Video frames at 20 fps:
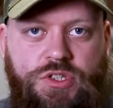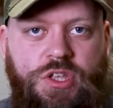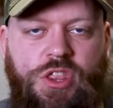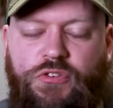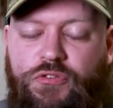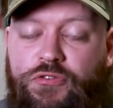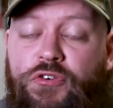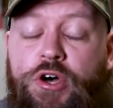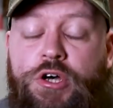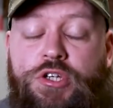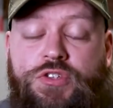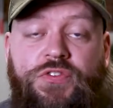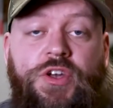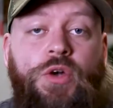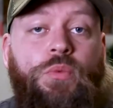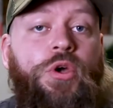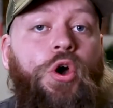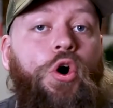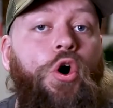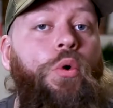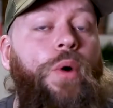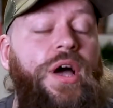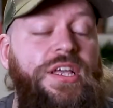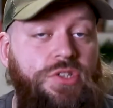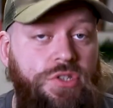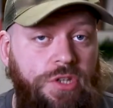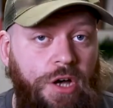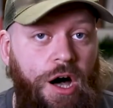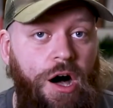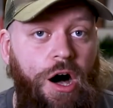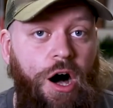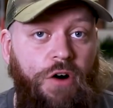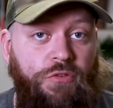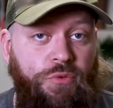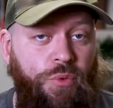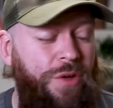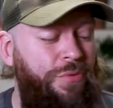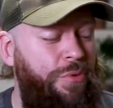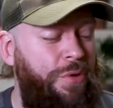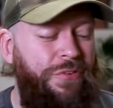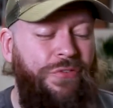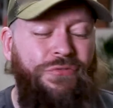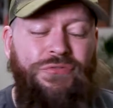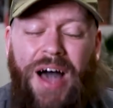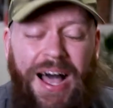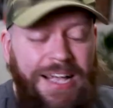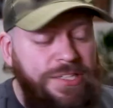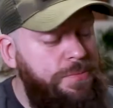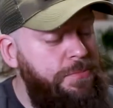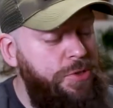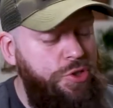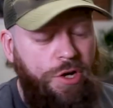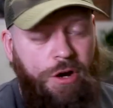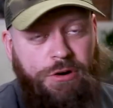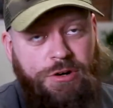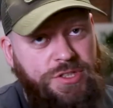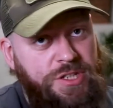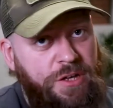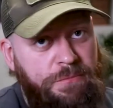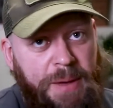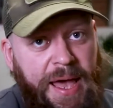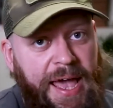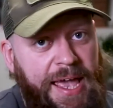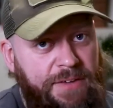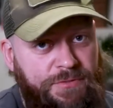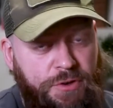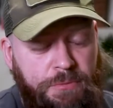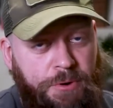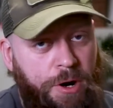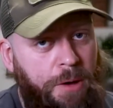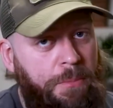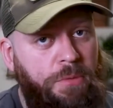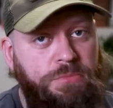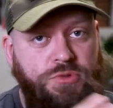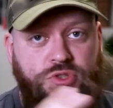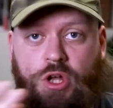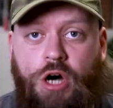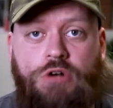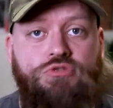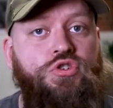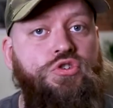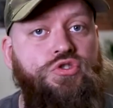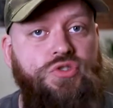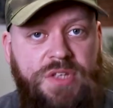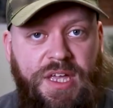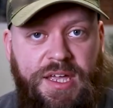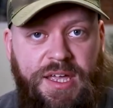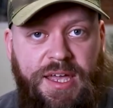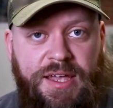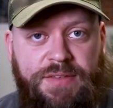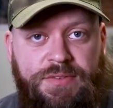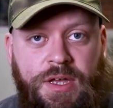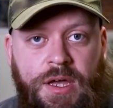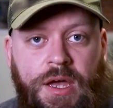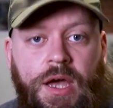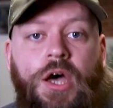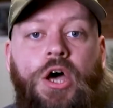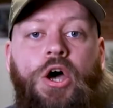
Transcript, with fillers: So the first thing we always start off with a vast majority of behavior problems, not just digging,